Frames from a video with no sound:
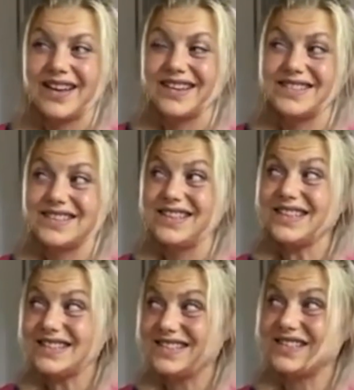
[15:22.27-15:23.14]
as
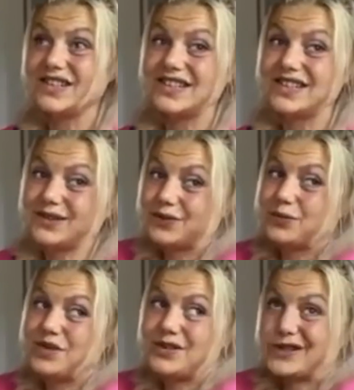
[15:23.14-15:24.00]
easier it is for
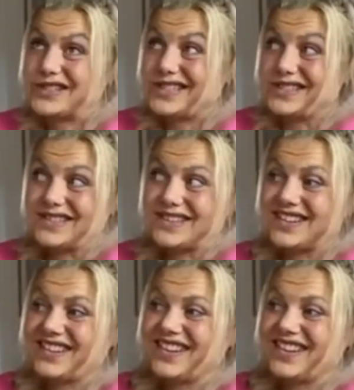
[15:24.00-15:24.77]
me to exist.